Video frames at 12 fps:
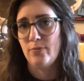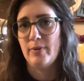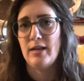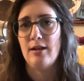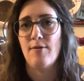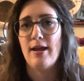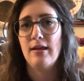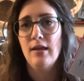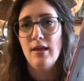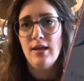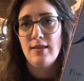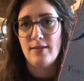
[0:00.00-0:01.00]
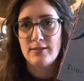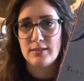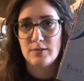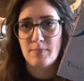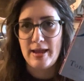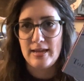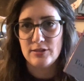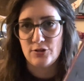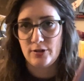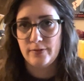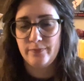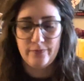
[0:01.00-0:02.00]
But anyway, this is my
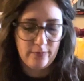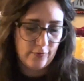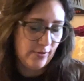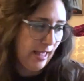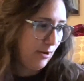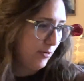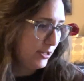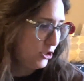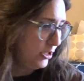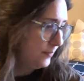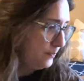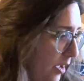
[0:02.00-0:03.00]
answer for that question.